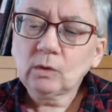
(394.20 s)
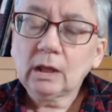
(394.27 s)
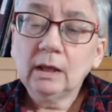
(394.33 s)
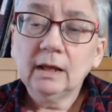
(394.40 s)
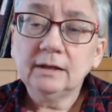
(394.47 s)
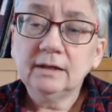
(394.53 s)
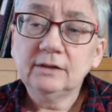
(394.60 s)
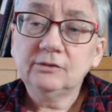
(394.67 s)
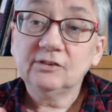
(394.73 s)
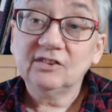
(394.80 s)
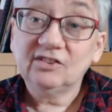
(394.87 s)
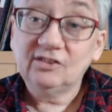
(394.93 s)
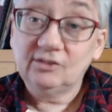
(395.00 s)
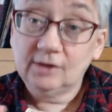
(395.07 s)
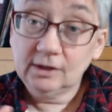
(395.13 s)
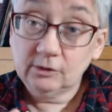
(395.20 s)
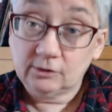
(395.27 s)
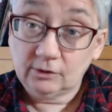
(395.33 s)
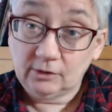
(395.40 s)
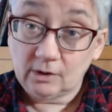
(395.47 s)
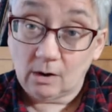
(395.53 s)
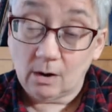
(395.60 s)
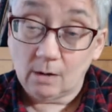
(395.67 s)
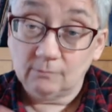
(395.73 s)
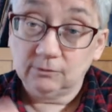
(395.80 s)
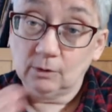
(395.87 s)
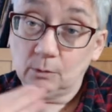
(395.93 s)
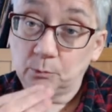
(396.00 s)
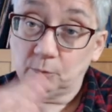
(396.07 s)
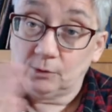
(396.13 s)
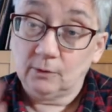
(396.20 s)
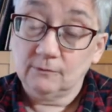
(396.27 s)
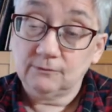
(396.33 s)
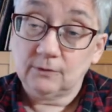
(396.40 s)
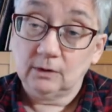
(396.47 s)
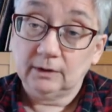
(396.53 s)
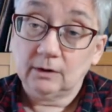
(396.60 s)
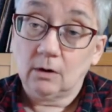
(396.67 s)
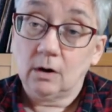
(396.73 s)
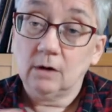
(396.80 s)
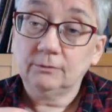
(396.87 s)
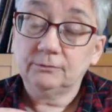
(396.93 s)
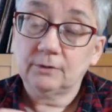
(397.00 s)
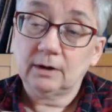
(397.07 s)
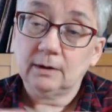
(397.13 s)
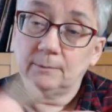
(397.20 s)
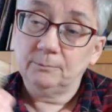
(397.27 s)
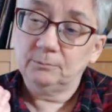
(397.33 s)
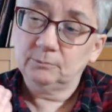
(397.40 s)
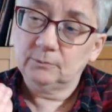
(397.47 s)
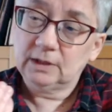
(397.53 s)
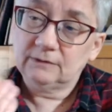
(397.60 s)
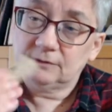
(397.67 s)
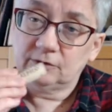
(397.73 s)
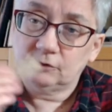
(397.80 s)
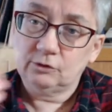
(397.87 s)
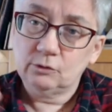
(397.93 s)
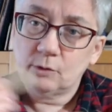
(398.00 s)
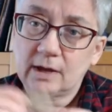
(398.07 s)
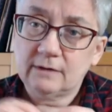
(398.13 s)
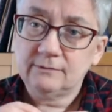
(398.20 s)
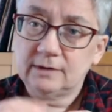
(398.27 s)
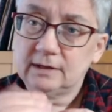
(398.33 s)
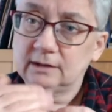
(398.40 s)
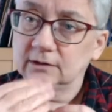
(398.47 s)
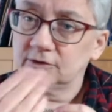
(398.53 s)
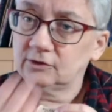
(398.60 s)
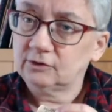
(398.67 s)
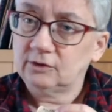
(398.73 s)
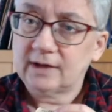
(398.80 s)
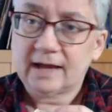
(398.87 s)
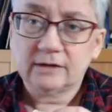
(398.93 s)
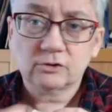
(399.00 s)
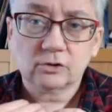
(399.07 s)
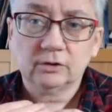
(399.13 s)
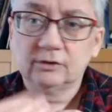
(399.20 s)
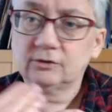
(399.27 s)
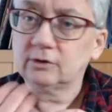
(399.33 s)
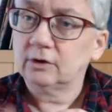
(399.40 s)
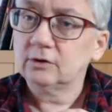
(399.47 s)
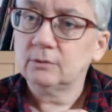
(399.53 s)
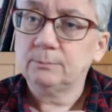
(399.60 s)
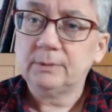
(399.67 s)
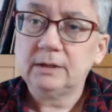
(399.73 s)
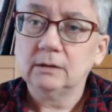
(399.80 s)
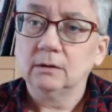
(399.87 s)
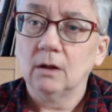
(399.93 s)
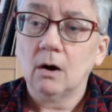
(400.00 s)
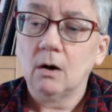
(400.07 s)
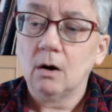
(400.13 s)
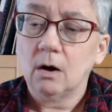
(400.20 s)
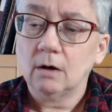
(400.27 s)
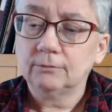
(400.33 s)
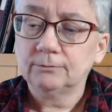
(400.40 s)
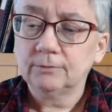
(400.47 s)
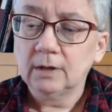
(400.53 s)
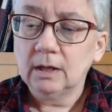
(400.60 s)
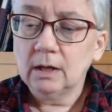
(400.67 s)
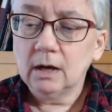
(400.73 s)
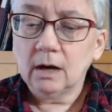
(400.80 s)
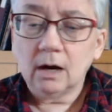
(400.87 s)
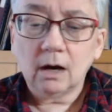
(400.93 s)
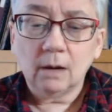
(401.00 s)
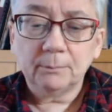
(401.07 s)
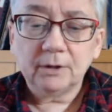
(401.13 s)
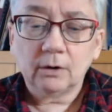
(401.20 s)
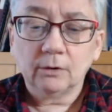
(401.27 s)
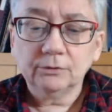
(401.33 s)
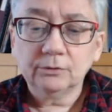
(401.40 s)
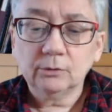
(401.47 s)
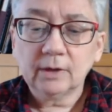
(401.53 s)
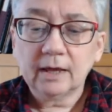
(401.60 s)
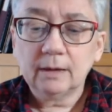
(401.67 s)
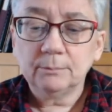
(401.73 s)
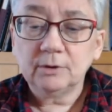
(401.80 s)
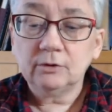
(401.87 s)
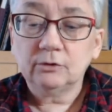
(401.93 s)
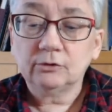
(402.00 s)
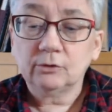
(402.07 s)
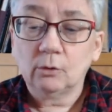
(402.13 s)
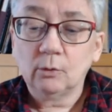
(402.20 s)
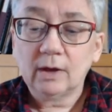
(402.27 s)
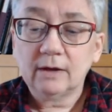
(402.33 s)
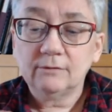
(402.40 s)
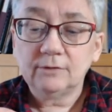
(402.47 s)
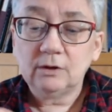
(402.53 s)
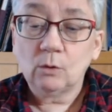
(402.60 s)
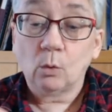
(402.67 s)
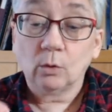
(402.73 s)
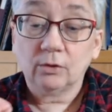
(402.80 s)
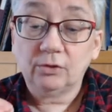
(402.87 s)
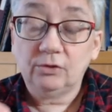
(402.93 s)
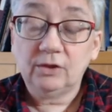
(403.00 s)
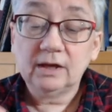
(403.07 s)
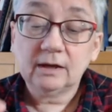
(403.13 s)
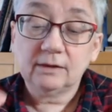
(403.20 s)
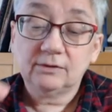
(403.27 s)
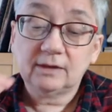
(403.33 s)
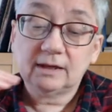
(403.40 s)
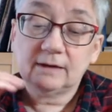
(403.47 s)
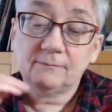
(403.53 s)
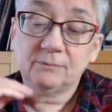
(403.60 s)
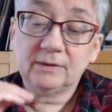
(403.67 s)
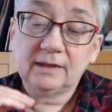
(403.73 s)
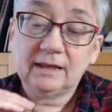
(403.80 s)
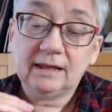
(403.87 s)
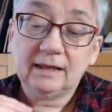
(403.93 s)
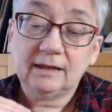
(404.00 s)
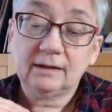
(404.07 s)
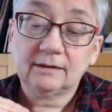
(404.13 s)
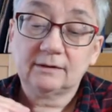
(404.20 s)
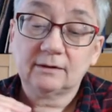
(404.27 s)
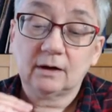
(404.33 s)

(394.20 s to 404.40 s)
It needs to stick to the envelope without falling off. If it's too heavy, it'll just naturally start to peel off. It also can't be so heavy or thick that it